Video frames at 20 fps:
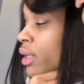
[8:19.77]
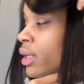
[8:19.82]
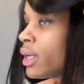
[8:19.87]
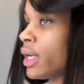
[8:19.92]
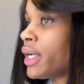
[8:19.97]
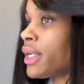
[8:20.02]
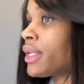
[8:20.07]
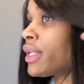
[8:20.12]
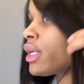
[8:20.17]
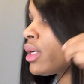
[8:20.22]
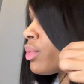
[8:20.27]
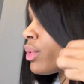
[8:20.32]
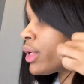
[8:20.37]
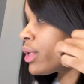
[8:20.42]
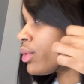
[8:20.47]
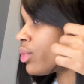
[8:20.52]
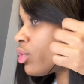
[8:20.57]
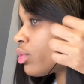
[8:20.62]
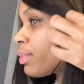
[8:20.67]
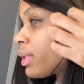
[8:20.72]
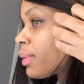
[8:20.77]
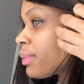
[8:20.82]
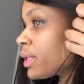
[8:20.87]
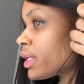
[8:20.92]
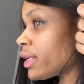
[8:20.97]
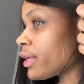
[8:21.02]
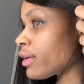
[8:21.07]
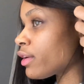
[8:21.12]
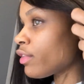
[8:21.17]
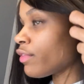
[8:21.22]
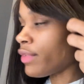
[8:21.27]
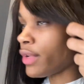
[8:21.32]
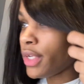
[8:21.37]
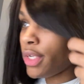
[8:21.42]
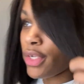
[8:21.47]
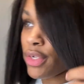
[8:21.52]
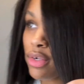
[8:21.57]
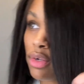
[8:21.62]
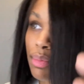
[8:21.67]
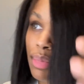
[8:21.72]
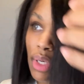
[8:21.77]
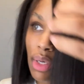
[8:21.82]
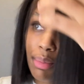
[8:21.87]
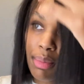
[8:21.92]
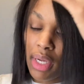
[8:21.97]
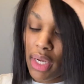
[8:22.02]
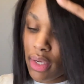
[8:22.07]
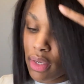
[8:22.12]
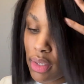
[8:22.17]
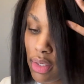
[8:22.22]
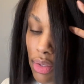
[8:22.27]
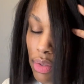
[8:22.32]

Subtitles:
I did want to do a baby hair over here, but I'm not gonna